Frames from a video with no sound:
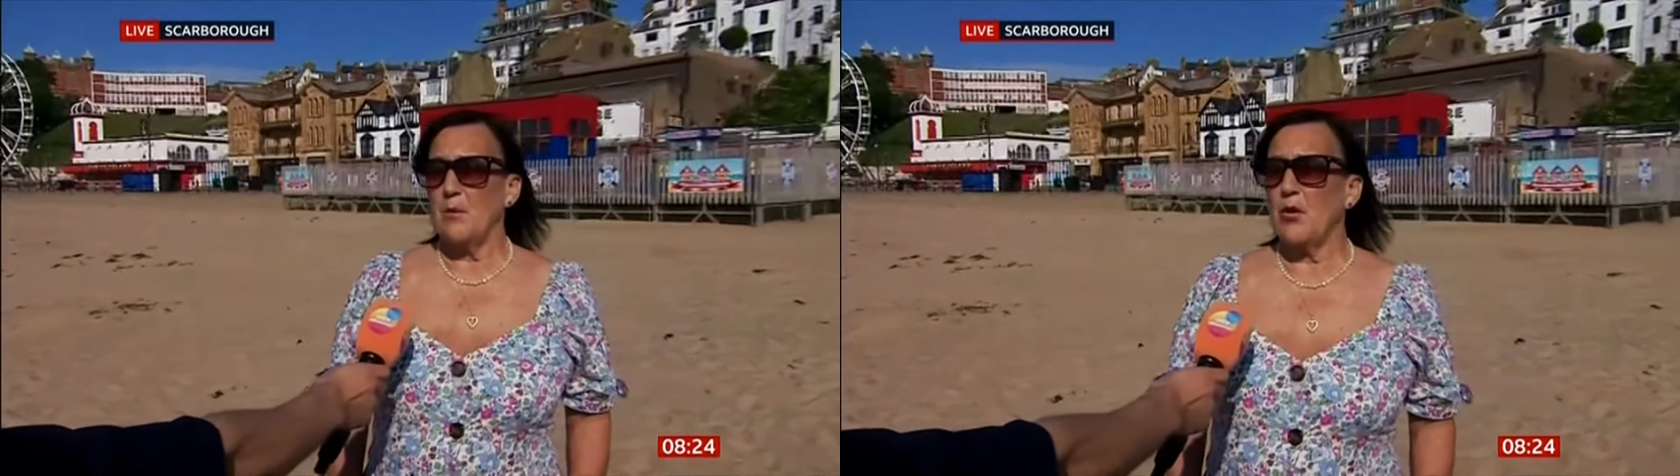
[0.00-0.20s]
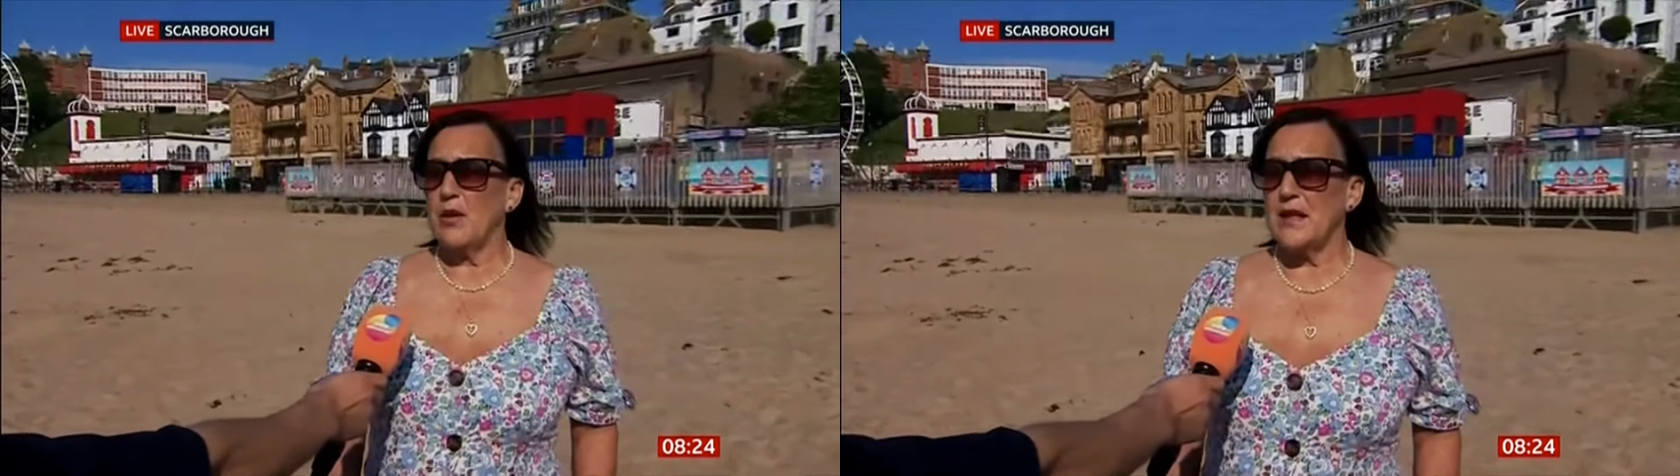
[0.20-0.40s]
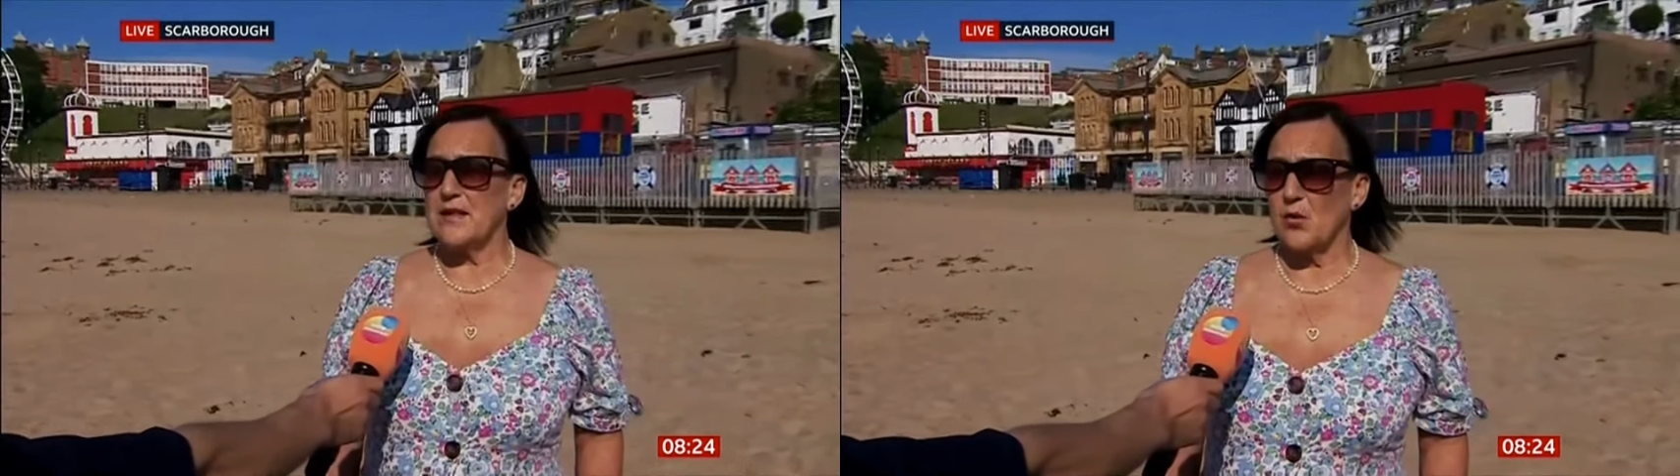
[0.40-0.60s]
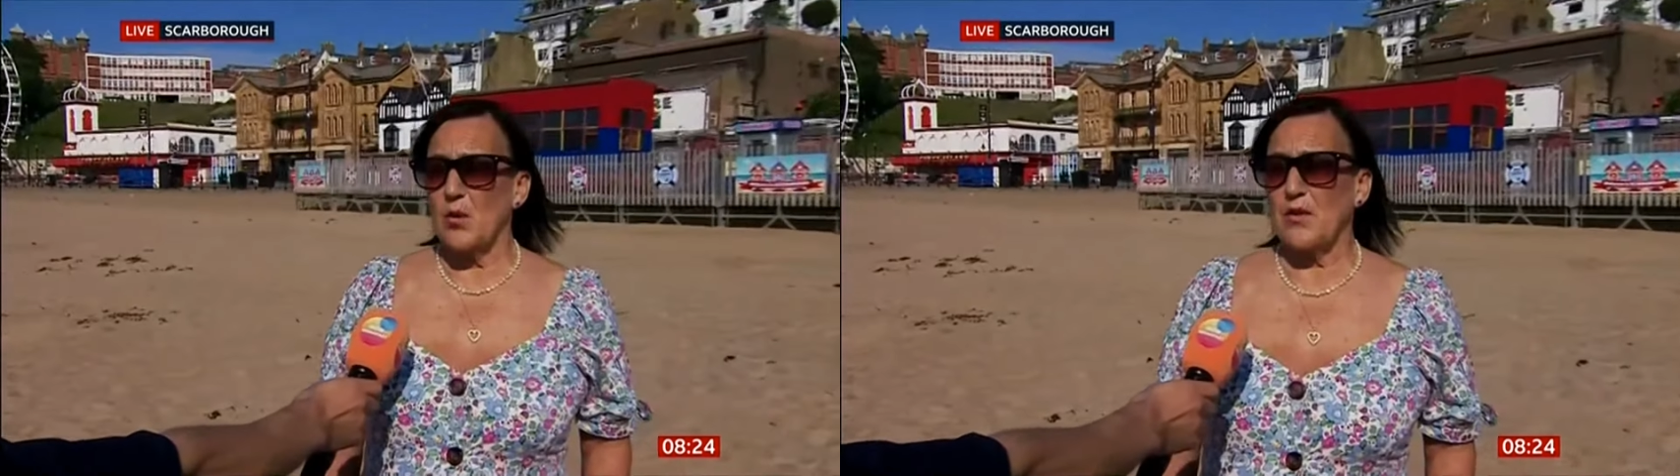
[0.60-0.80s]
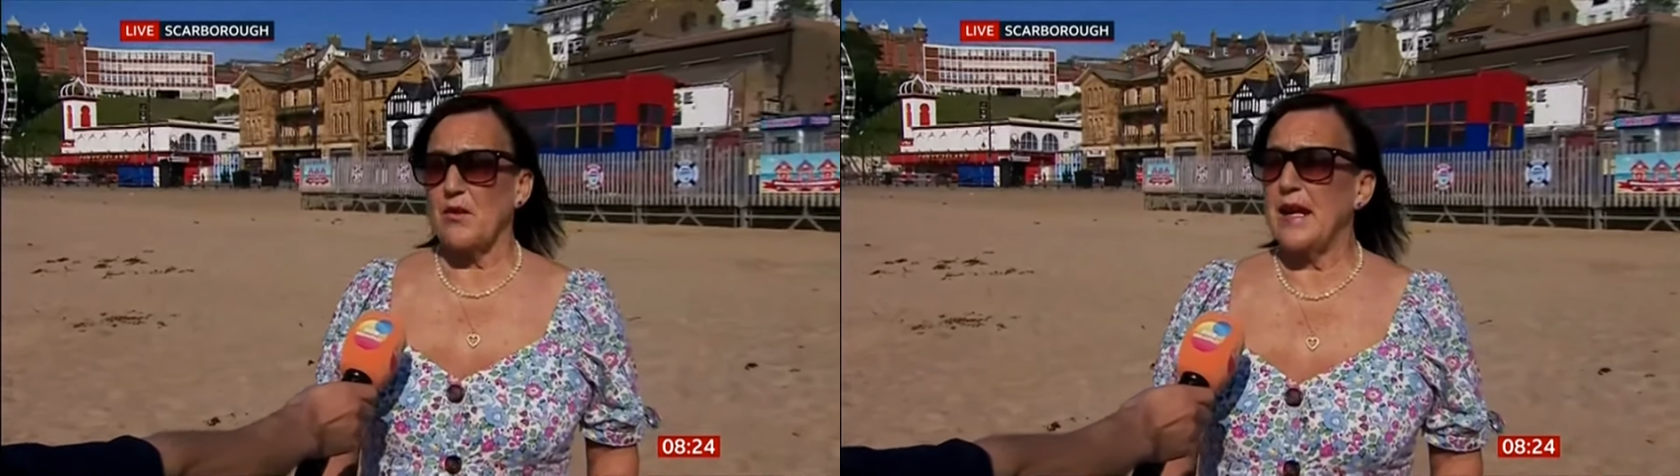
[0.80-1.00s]
booking two
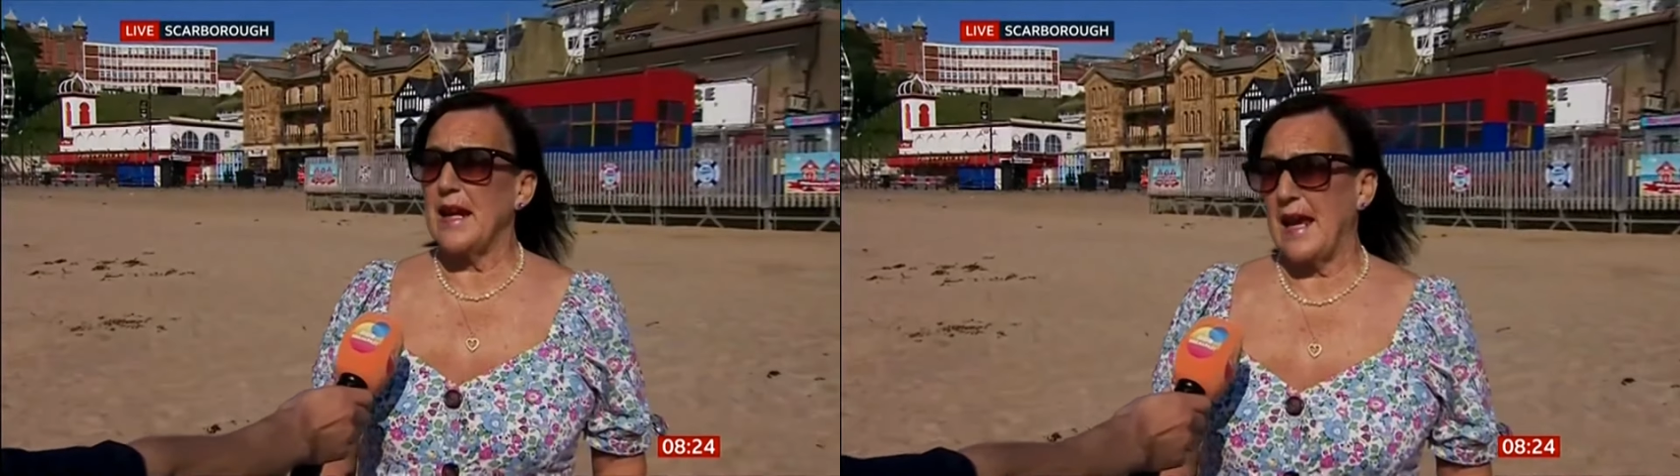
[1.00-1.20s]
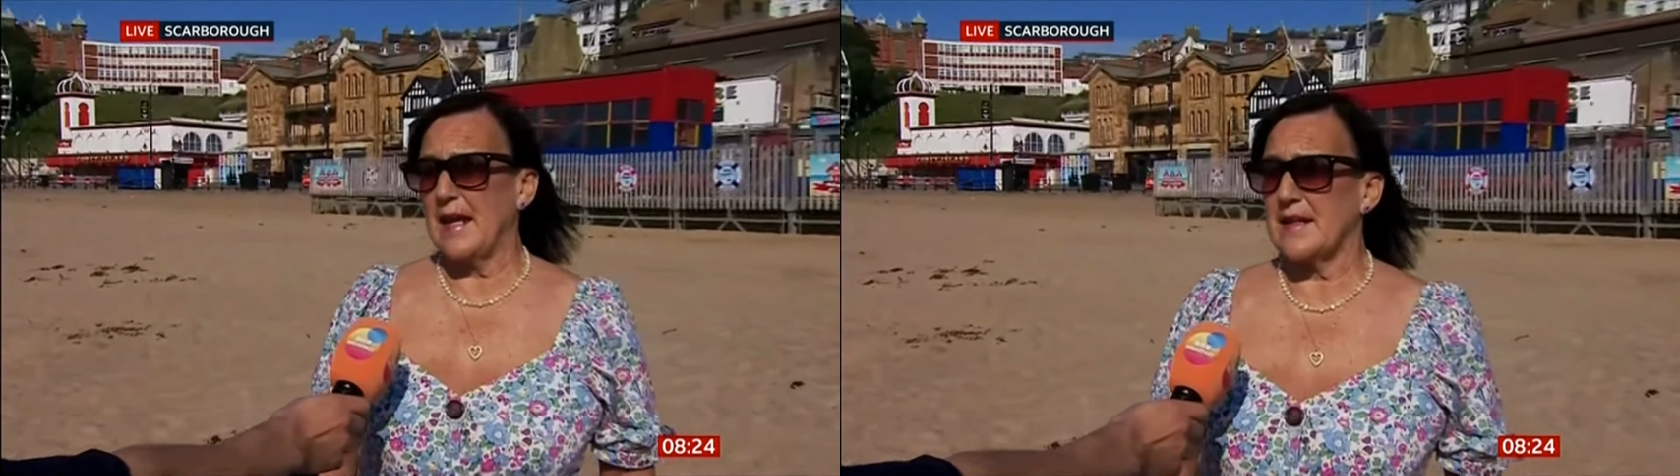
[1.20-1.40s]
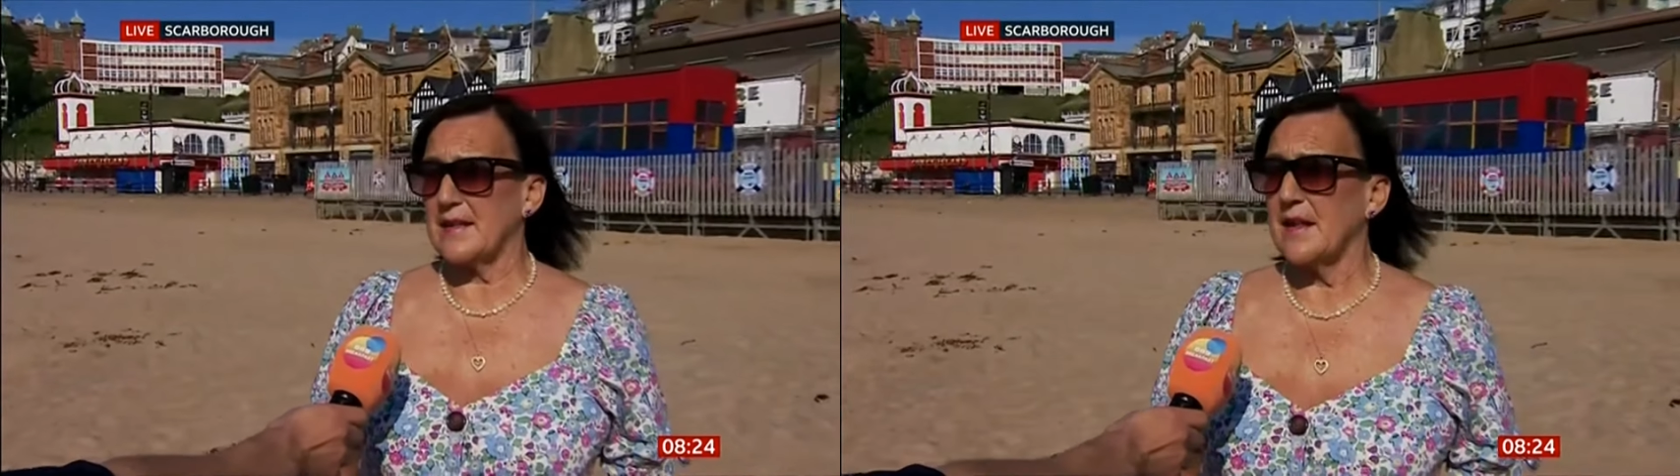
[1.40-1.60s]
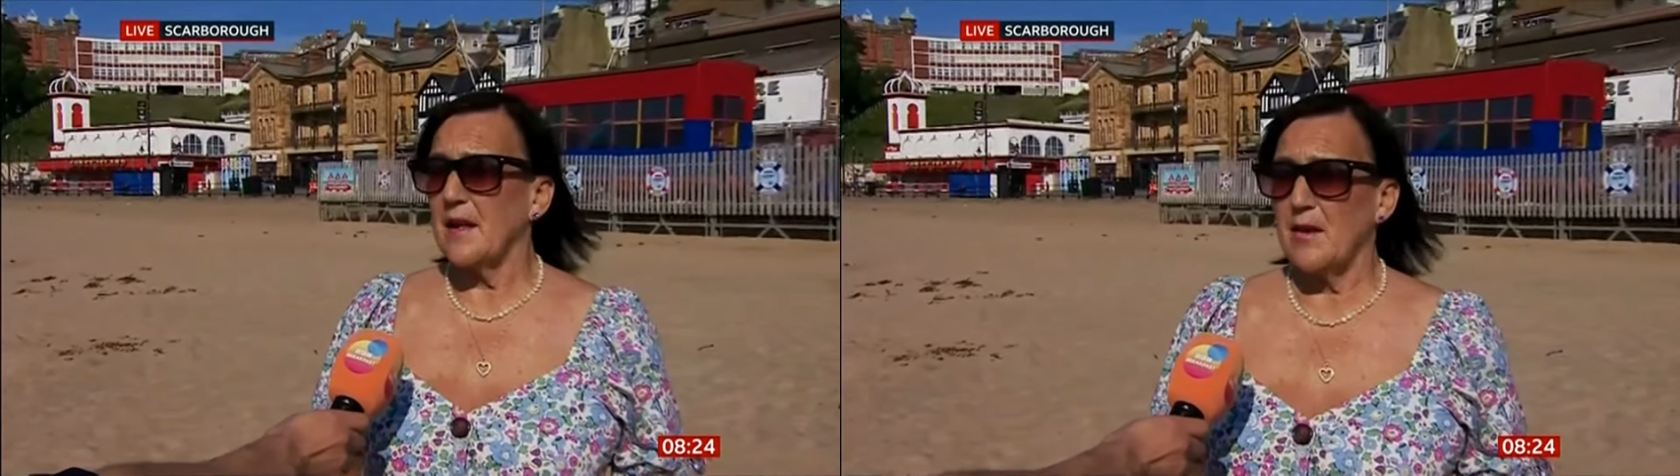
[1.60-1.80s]
or three nights,